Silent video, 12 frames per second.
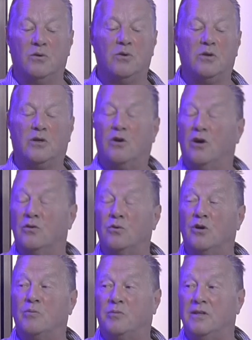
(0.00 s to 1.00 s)
who he
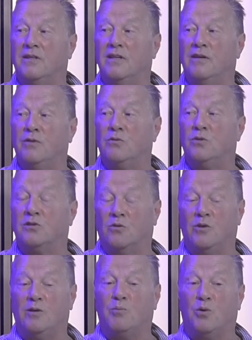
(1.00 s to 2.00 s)
cuddled up to, David, was a
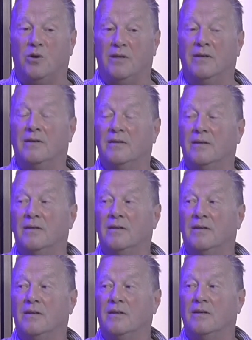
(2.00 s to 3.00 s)
wee boy
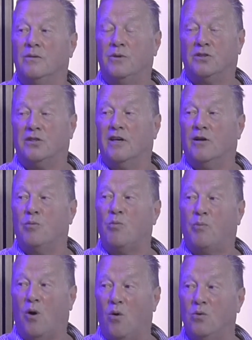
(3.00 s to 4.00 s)
with cerebral
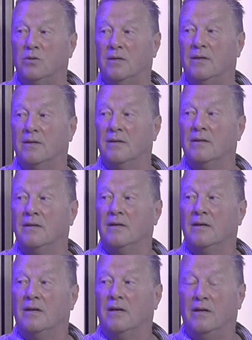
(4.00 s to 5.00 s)
palsy.
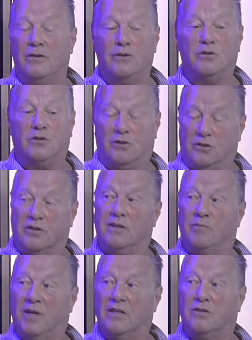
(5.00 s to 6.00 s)
He used to
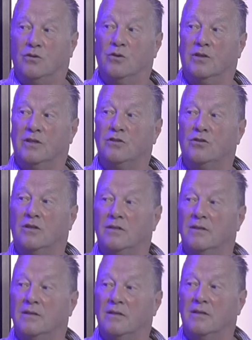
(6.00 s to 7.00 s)
sleep next door to John.
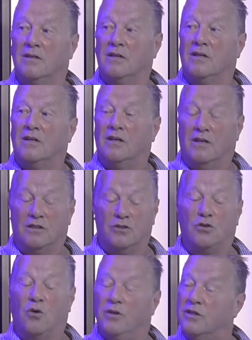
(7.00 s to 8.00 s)
And
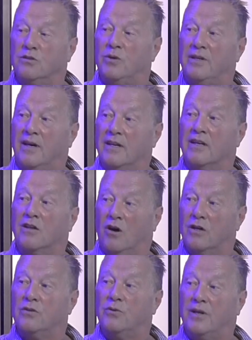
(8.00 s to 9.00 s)
John has went in and
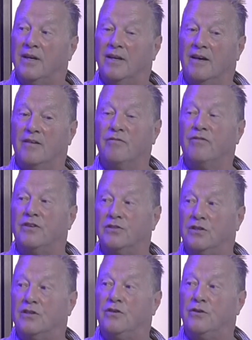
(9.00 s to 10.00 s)
cuddled into him for
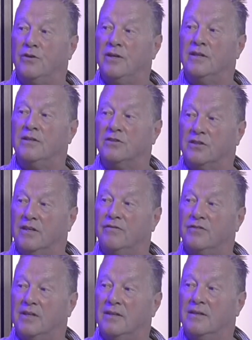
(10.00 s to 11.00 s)
security and
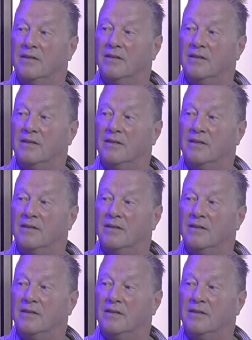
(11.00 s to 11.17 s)
safety.